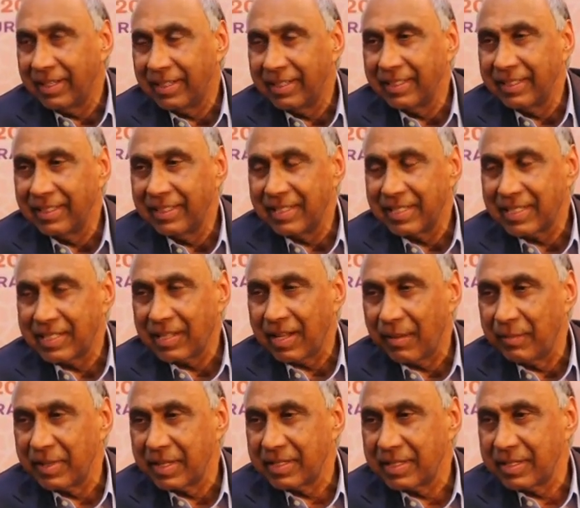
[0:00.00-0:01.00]
And the
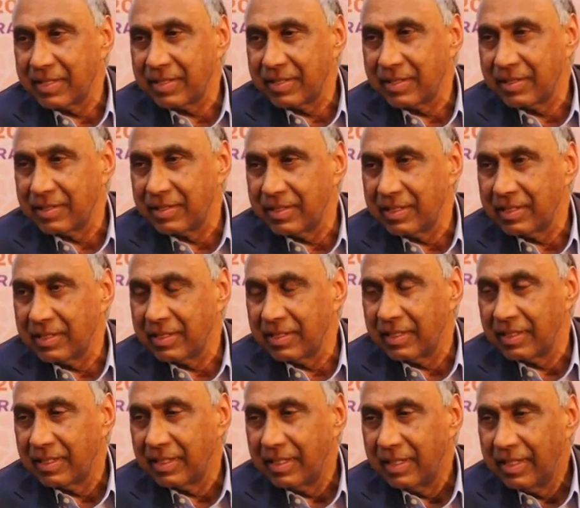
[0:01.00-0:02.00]
Islamic Center is
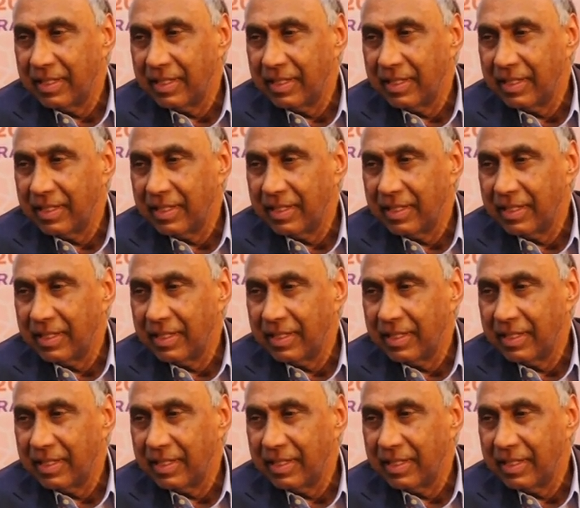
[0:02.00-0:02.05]
the